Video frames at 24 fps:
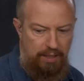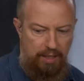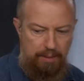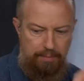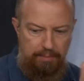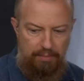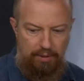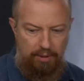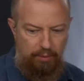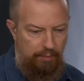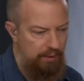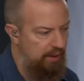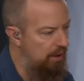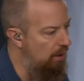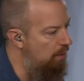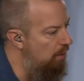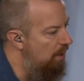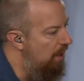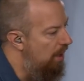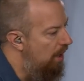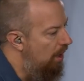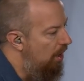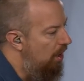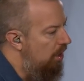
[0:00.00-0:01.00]
up. There we go.
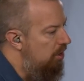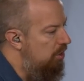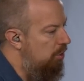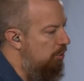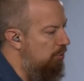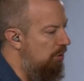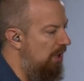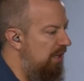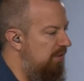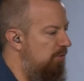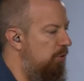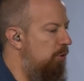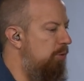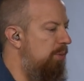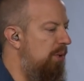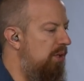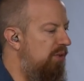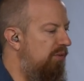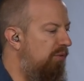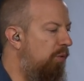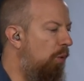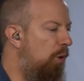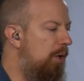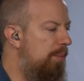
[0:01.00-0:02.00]
So transfer speeds,
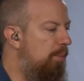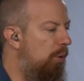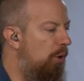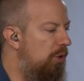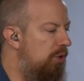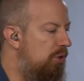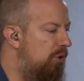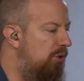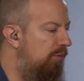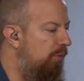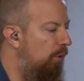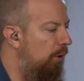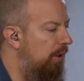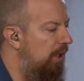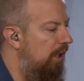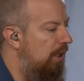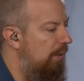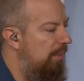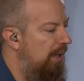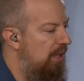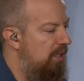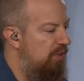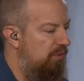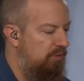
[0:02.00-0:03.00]
40.24
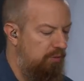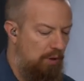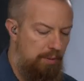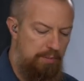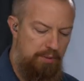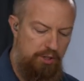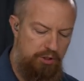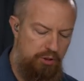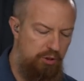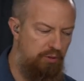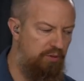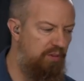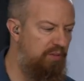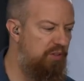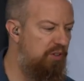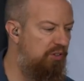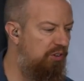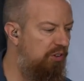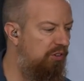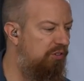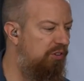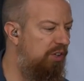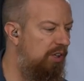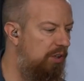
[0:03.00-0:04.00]
gigabytes from the
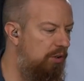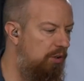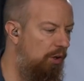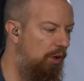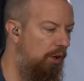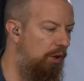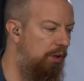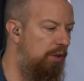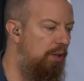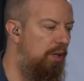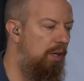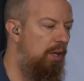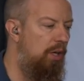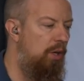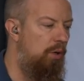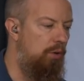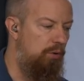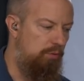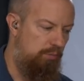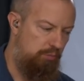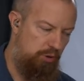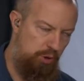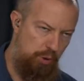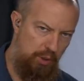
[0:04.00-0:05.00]
256 gig card,
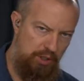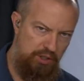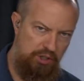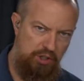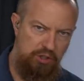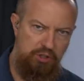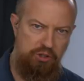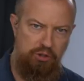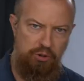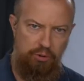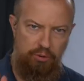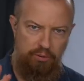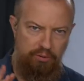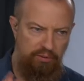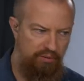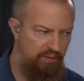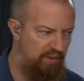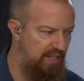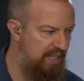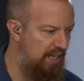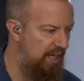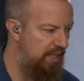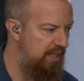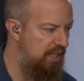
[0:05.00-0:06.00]
UHS-2
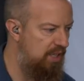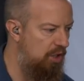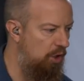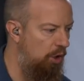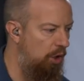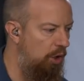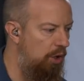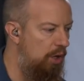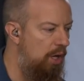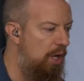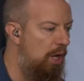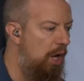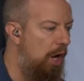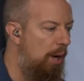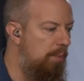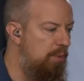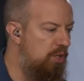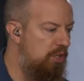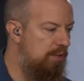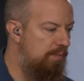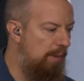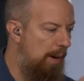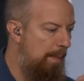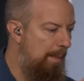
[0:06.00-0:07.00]
V90 card. I'm
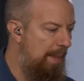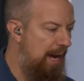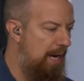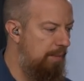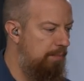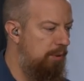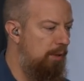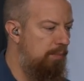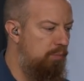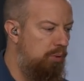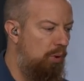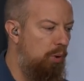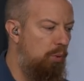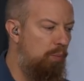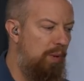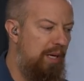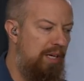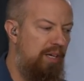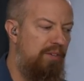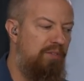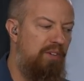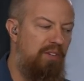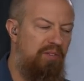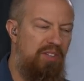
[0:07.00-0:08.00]
using my MacBook Pro
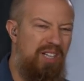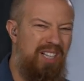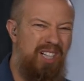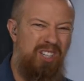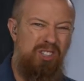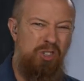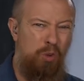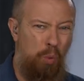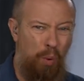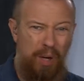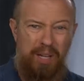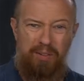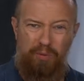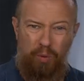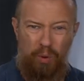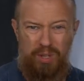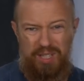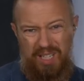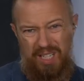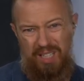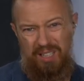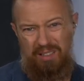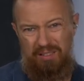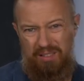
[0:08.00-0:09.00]
Retina 15-inch
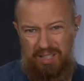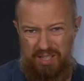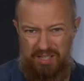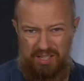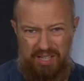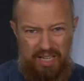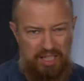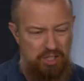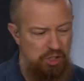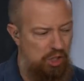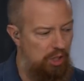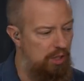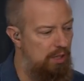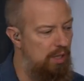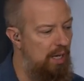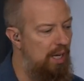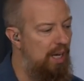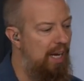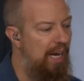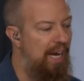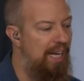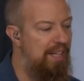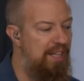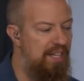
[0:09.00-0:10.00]
2014. This is ancient,
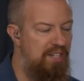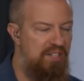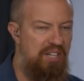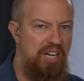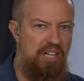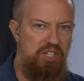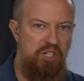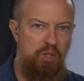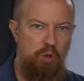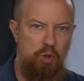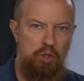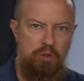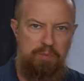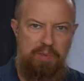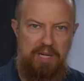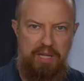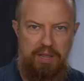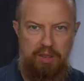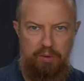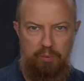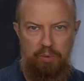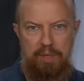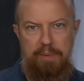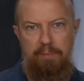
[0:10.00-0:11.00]
and this has USB
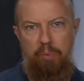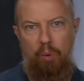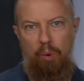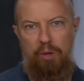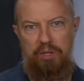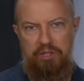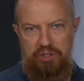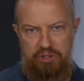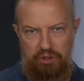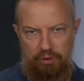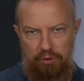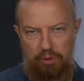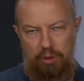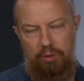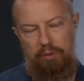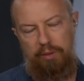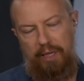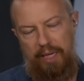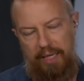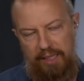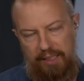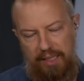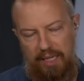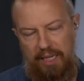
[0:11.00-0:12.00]
3.0,
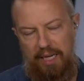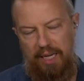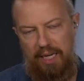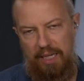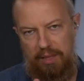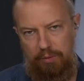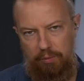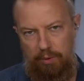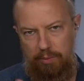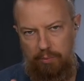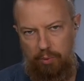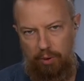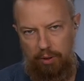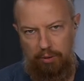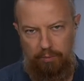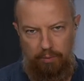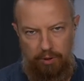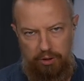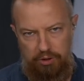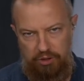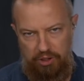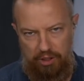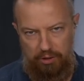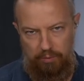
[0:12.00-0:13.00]
aka
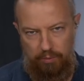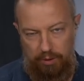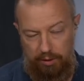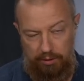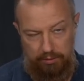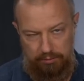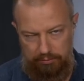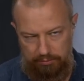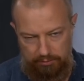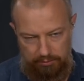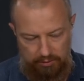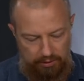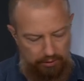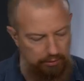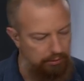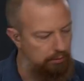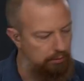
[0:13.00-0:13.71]
3.1 Gen 1. Yeah.